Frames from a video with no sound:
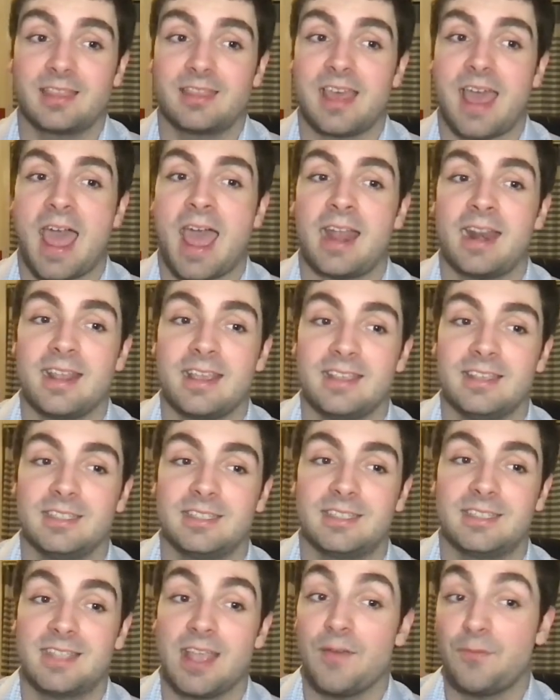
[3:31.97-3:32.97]
that is
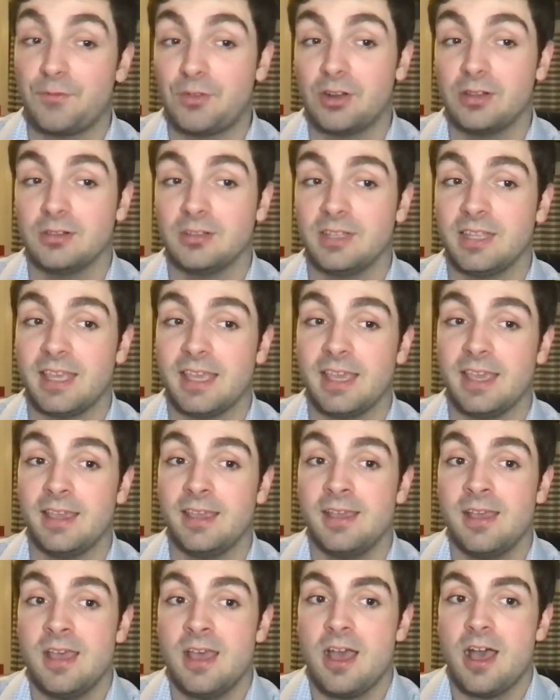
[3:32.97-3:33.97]
definitely
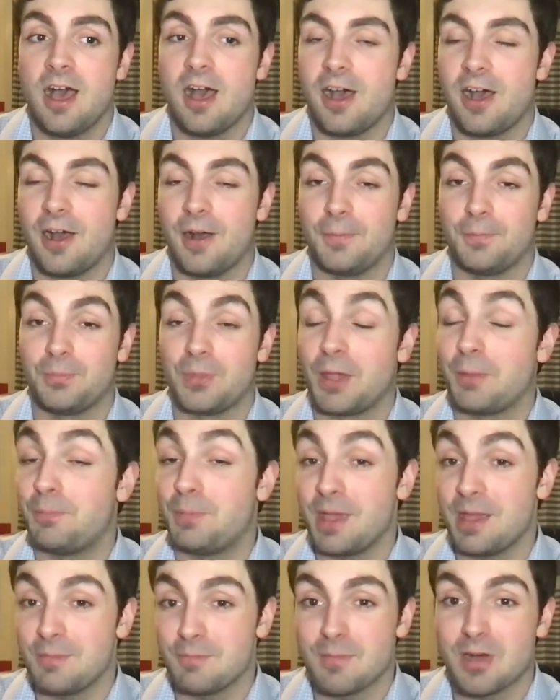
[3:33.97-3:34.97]
um, a
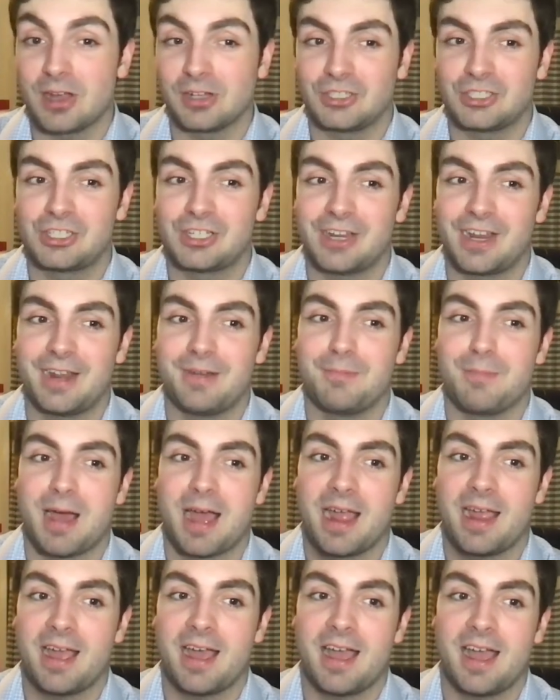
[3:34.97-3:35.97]
bit much in
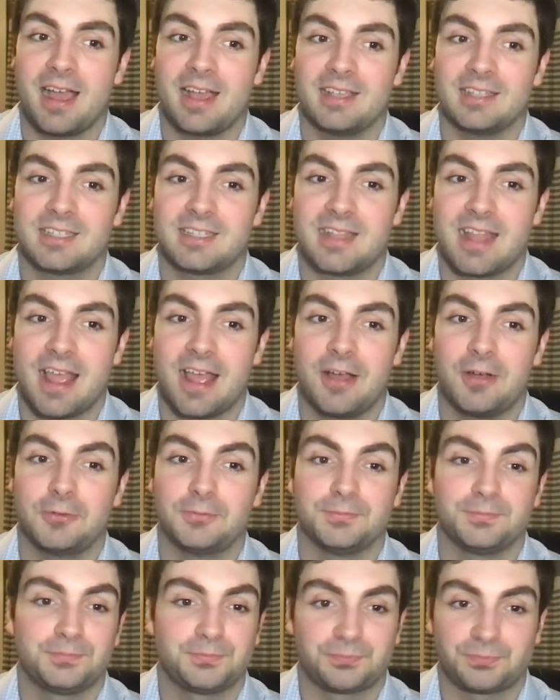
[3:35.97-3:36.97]
my eyes. Now,
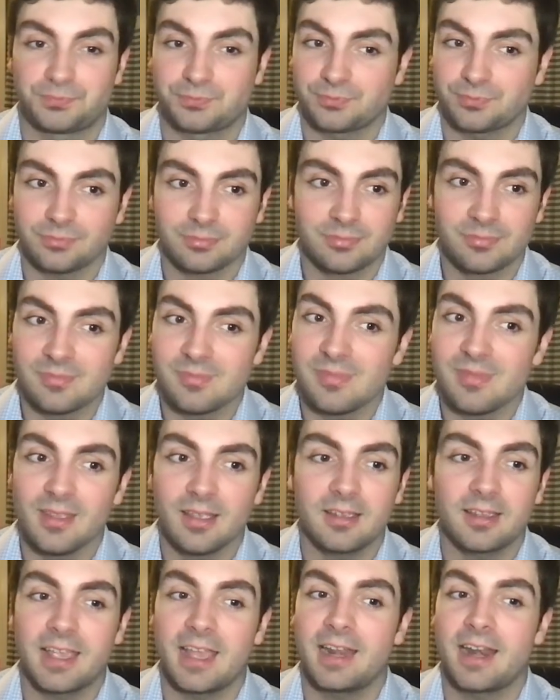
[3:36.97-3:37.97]

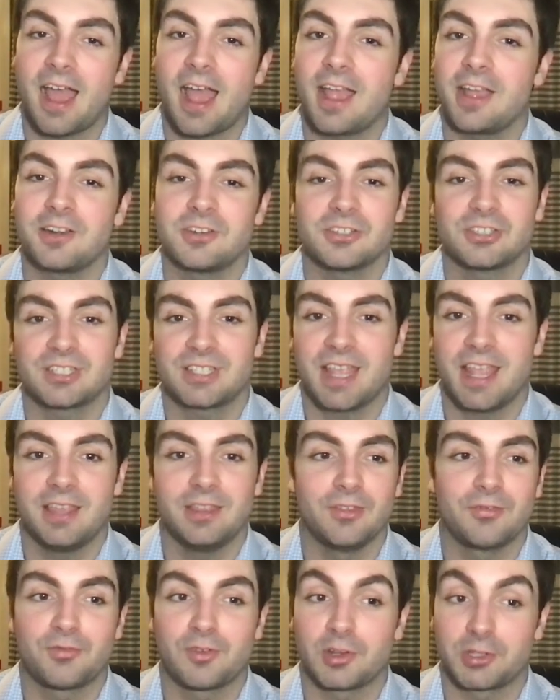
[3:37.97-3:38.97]
again, I understand
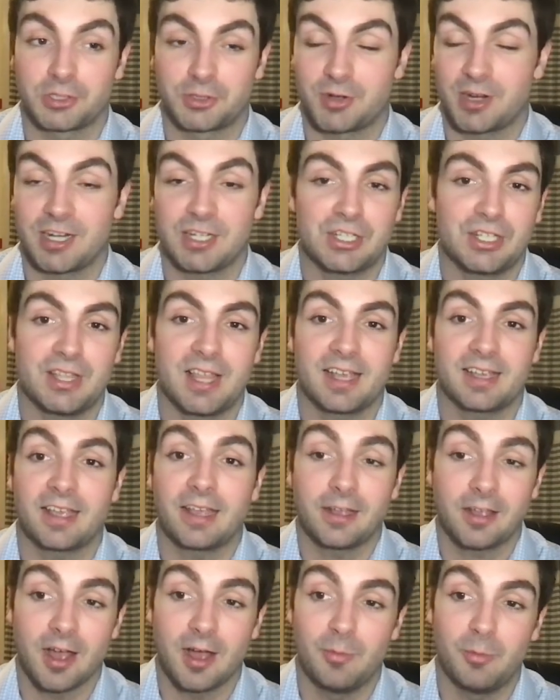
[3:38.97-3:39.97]
the frustration that can
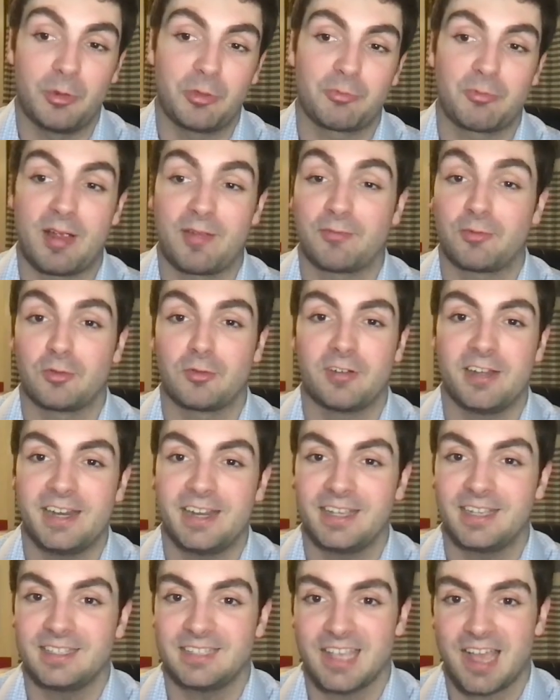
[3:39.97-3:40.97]
come with
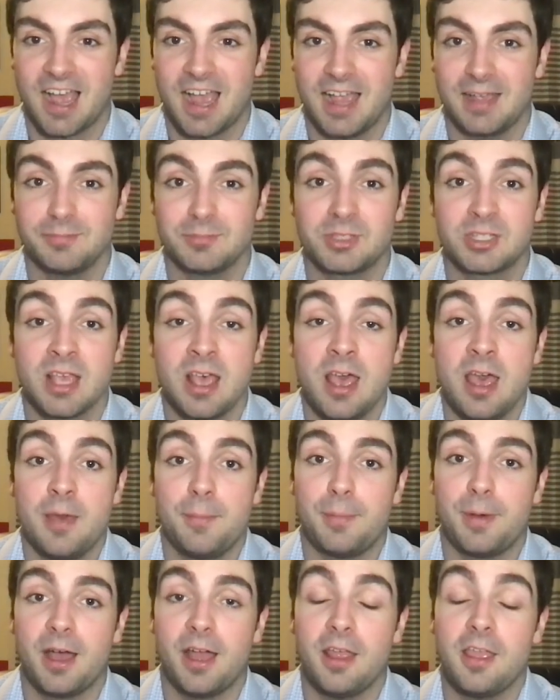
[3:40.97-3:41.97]
refereeing at times,
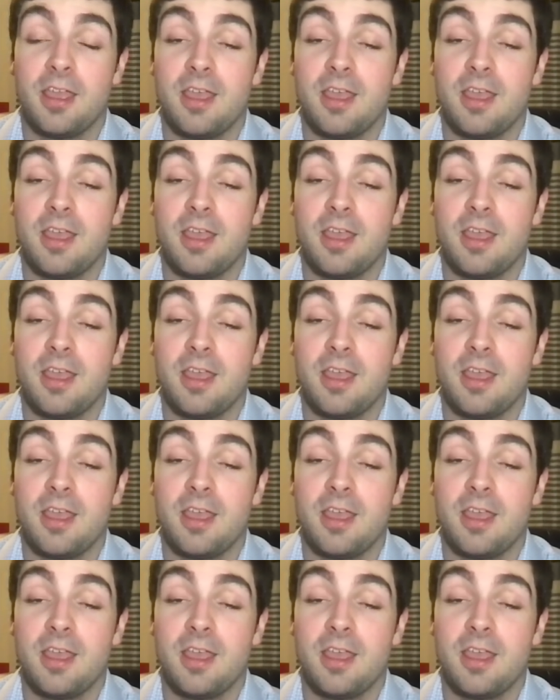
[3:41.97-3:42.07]
but